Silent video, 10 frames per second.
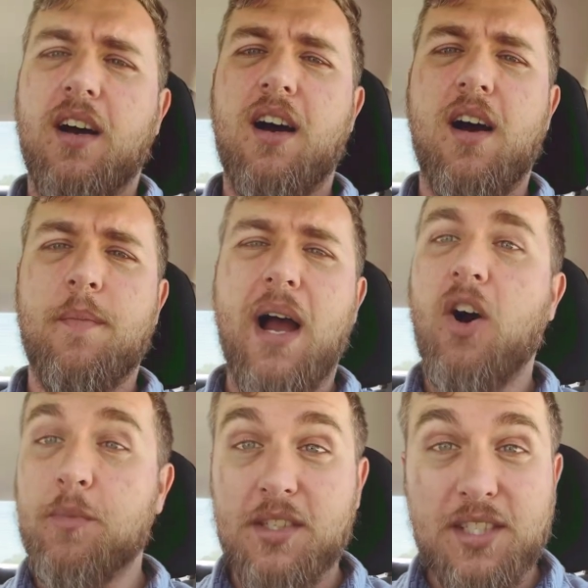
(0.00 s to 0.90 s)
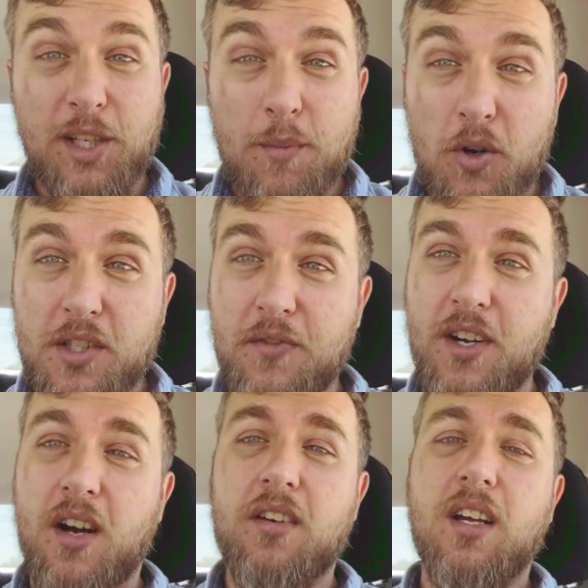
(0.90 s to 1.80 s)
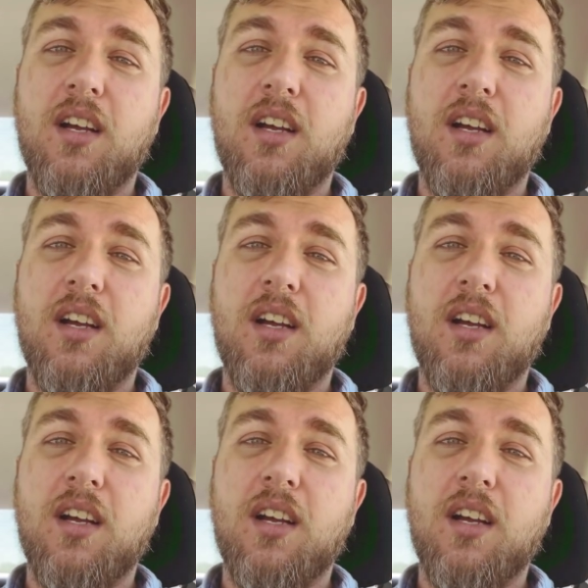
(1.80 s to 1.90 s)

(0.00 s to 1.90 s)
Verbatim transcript: I hope to see most of y'all.